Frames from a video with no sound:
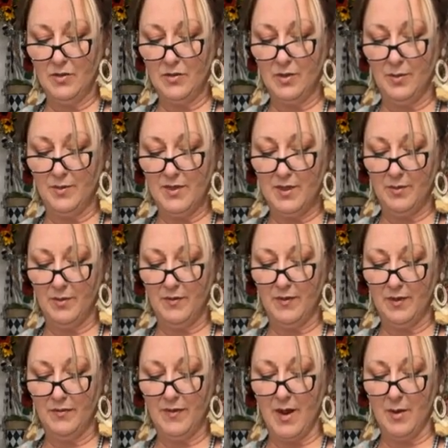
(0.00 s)
trim some of
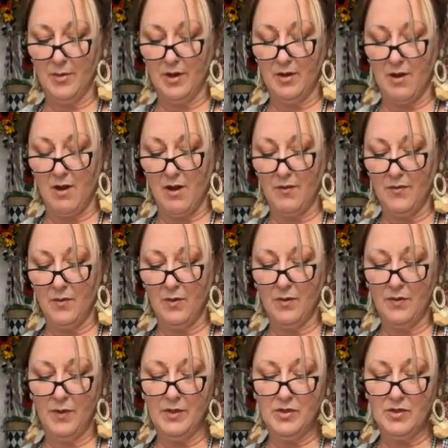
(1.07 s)
the fabric off, or
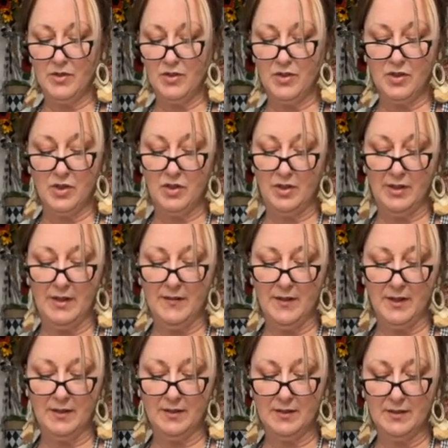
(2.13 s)
if we just should leave
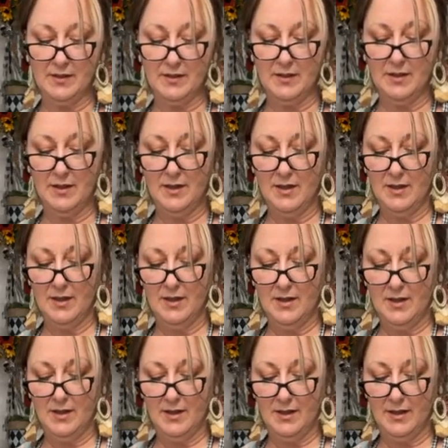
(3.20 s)
it
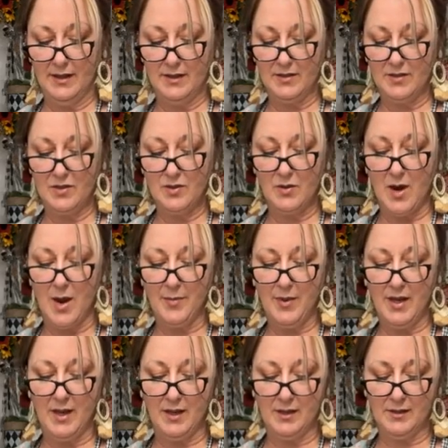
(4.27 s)
like
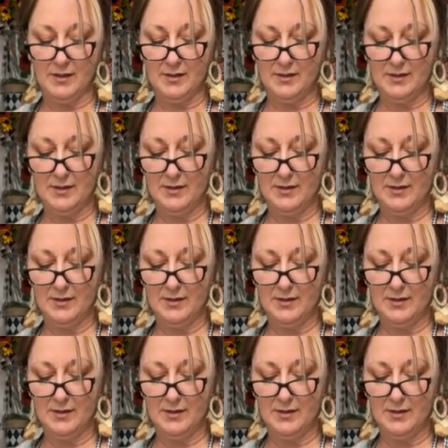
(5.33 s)
scrappy and